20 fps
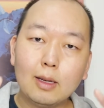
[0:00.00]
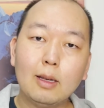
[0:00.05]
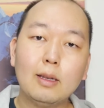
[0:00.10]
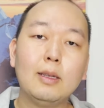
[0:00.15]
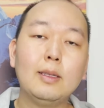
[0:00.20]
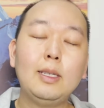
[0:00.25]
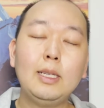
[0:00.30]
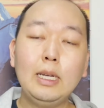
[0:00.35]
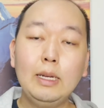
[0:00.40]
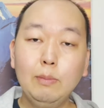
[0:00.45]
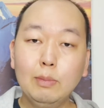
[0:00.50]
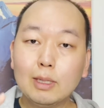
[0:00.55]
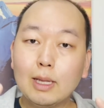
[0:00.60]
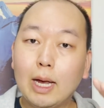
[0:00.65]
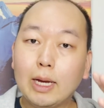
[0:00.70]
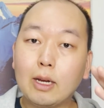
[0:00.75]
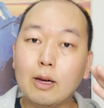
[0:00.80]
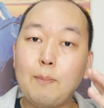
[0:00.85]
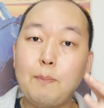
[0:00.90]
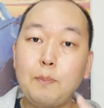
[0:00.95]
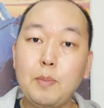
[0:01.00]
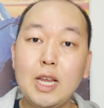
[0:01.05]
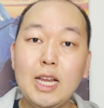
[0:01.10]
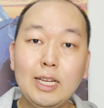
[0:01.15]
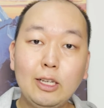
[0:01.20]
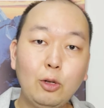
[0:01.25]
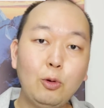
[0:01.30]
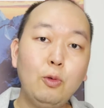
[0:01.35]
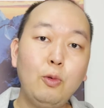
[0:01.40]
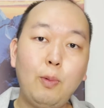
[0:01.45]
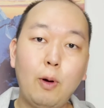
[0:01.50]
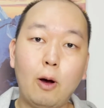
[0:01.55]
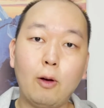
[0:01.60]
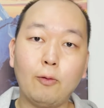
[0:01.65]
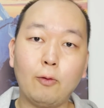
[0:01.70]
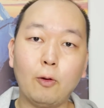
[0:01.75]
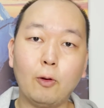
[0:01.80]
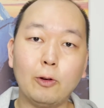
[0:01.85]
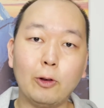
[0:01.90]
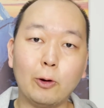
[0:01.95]
seems like a Me Too
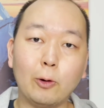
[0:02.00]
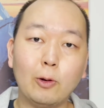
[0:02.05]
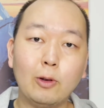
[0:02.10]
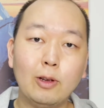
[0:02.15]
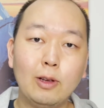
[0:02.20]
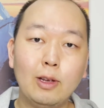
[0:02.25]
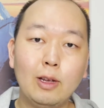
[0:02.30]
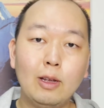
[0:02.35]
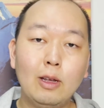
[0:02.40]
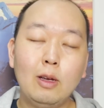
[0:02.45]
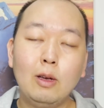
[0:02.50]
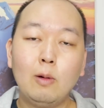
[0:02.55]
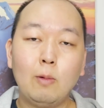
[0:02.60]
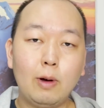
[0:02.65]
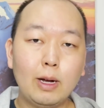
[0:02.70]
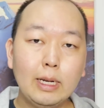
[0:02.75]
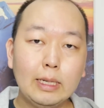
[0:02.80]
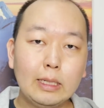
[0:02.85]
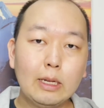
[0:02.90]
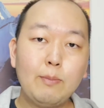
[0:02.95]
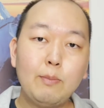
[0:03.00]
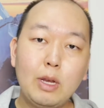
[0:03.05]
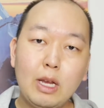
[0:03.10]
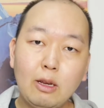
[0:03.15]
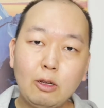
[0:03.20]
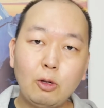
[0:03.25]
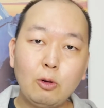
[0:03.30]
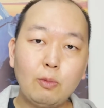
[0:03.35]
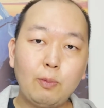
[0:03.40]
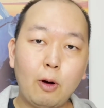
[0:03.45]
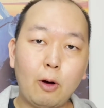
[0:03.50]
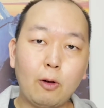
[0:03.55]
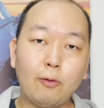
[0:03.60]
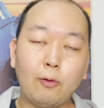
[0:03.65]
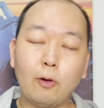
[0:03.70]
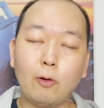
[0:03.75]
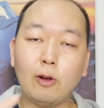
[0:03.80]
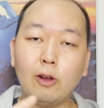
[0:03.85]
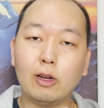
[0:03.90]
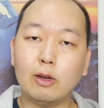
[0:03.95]
portfolio. What is a Me Too
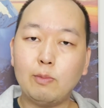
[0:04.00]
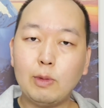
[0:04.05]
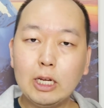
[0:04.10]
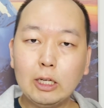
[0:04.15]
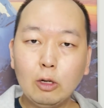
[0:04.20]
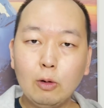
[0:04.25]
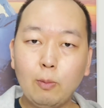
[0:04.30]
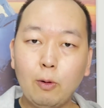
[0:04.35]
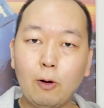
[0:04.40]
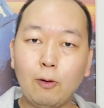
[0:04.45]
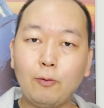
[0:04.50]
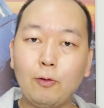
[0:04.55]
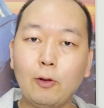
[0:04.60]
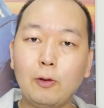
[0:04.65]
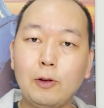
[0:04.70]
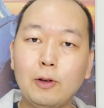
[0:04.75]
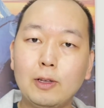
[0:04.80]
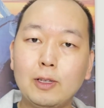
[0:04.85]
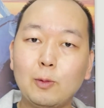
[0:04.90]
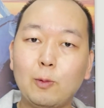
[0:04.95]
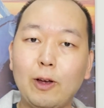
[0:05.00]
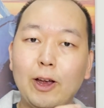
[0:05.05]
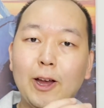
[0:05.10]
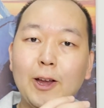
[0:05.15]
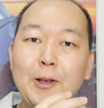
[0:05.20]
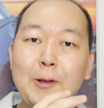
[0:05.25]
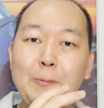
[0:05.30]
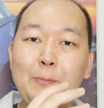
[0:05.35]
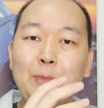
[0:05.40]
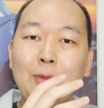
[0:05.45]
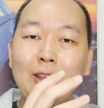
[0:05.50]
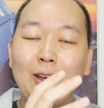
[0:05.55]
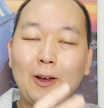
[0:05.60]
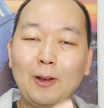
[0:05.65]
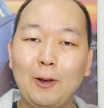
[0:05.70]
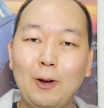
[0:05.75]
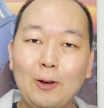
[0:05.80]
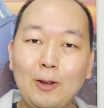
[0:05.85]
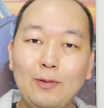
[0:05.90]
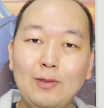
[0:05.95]
portfolio? A Me Too portfolio is where a
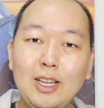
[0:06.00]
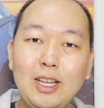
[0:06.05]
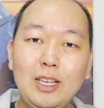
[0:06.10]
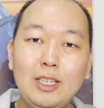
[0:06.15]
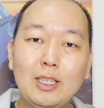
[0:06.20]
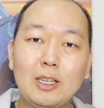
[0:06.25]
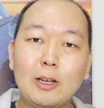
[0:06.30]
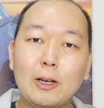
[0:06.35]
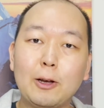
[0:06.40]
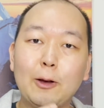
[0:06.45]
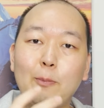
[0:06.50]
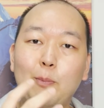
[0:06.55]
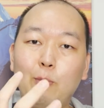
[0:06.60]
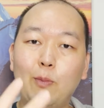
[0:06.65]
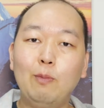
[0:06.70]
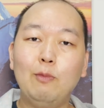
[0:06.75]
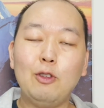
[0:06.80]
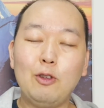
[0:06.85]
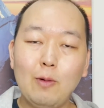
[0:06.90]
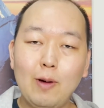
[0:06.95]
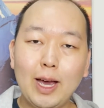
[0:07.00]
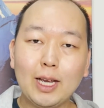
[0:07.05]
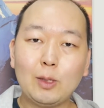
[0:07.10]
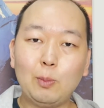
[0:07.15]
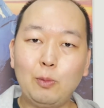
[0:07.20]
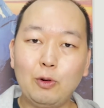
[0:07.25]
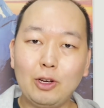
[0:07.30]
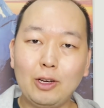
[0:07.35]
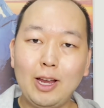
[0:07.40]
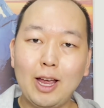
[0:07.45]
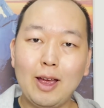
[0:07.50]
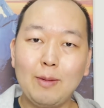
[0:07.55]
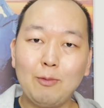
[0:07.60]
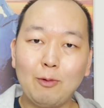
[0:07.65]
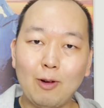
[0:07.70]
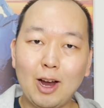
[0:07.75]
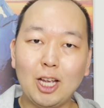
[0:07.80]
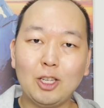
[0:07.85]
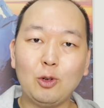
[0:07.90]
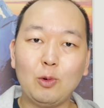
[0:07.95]
lot of these UX bootcamp
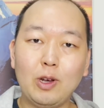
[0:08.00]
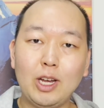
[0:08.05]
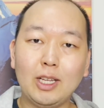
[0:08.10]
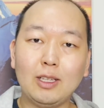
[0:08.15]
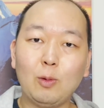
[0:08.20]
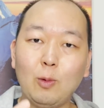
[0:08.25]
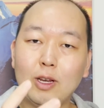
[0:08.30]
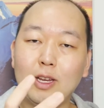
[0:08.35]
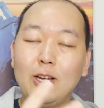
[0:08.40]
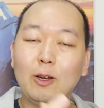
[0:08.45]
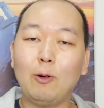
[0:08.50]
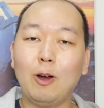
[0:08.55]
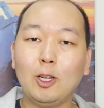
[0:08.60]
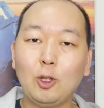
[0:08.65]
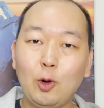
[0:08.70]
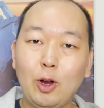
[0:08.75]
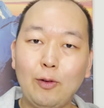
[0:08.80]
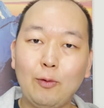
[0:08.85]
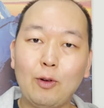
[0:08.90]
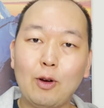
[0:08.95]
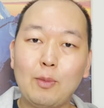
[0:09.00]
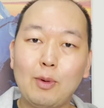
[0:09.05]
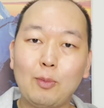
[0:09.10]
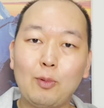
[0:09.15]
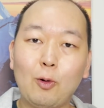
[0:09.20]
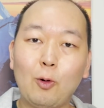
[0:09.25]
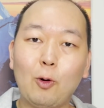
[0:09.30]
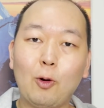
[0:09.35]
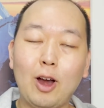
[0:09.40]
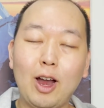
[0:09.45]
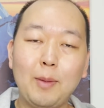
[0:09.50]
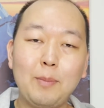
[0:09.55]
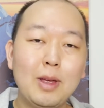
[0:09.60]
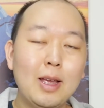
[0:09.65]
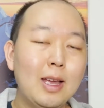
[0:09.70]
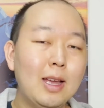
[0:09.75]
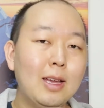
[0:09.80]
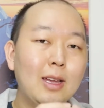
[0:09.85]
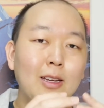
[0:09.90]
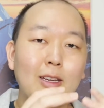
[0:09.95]
graduates, when they graduate from a program,
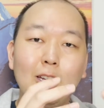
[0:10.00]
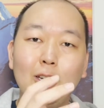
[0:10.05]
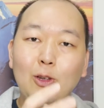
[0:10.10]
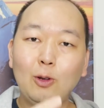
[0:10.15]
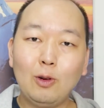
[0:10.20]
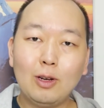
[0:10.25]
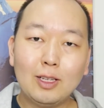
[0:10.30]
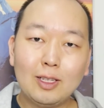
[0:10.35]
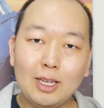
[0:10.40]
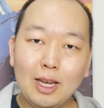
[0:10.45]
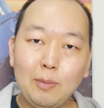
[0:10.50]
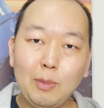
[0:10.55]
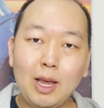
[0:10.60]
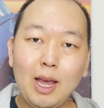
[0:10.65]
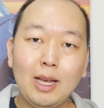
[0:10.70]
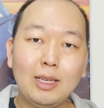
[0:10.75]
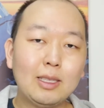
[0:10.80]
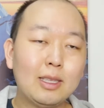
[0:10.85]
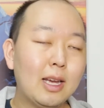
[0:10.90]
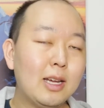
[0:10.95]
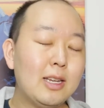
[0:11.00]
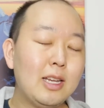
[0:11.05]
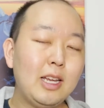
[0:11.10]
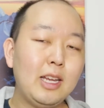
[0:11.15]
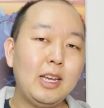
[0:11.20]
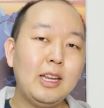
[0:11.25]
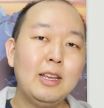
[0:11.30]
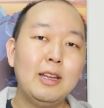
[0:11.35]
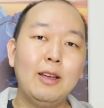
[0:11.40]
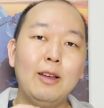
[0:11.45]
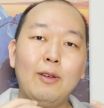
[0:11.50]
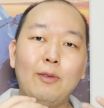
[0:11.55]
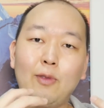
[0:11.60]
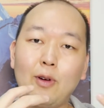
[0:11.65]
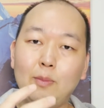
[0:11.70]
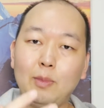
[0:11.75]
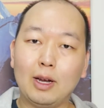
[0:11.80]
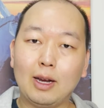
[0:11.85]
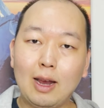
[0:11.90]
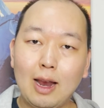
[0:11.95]
they do the same case study
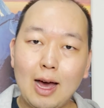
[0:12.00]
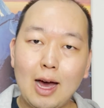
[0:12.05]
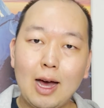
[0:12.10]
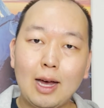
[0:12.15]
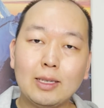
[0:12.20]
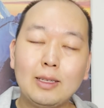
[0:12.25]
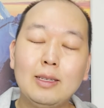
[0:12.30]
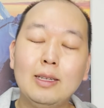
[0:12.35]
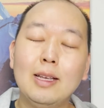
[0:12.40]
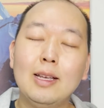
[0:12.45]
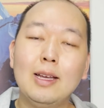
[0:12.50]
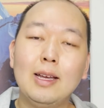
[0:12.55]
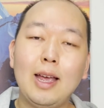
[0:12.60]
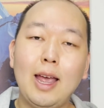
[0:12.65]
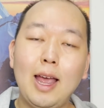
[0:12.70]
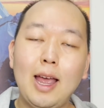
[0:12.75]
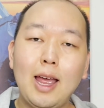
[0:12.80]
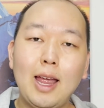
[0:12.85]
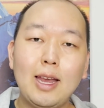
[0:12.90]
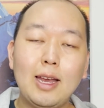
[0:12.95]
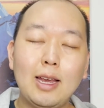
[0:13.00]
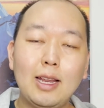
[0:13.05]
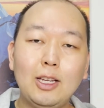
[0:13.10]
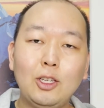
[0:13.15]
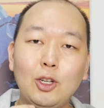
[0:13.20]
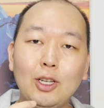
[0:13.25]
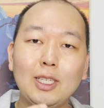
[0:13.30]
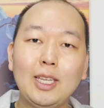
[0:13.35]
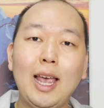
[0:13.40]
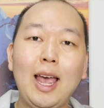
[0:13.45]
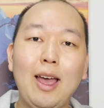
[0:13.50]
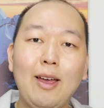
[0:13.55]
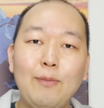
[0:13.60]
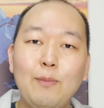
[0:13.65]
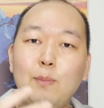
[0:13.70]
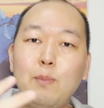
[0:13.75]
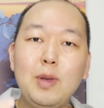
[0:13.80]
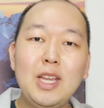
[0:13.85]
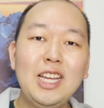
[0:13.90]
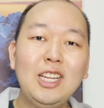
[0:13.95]
from the class and they just have
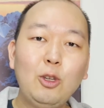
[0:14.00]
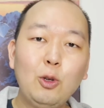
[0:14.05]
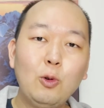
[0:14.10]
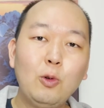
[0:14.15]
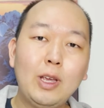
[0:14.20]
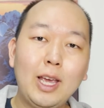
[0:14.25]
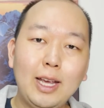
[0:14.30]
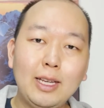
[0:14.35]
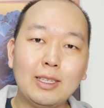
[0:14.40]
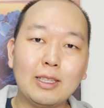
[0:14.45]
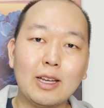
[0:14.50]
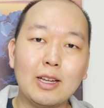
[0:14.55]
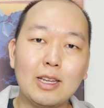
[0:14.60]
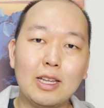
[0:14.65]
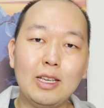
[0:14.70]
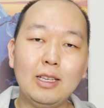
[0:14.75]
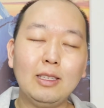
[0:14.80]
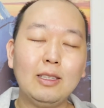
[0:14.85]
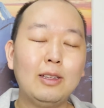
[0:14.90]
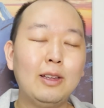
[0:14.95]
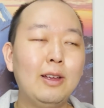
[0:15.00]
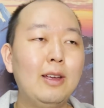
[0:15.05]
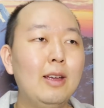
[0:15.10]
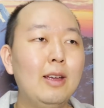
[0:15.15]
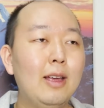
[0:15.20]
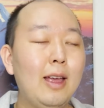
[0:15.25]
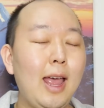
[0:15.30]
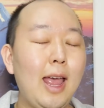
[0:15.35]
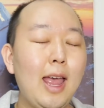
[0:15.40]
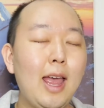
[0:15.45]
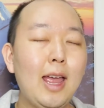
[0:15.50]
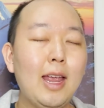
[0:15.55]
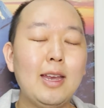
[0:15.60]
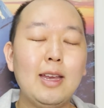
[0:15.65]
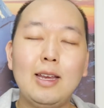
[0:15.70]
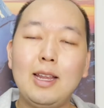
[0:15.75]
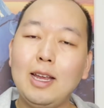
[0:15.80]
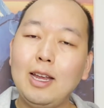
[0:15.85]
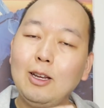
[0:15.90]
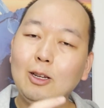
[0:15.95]
Me Too case studies and
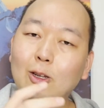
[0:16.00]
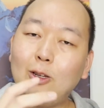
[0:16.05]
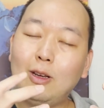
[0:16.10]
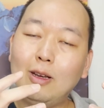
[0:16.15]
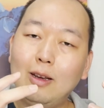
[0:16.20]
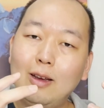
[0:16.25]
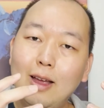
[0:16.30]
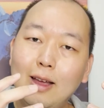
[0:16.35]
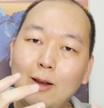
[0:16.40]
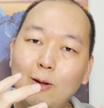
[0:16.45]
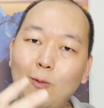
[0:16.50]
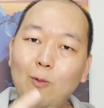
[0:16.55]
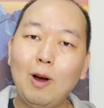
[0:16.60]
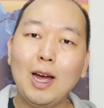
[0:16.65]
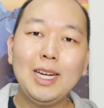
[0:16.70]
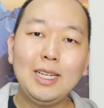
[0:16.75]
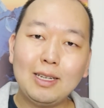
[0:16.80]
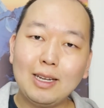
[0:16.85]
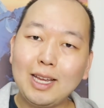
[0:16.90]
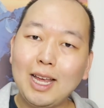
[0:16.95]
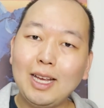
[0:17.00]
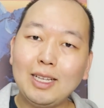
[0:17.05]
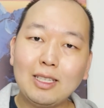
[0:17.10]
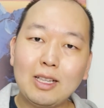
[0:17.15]
they write the case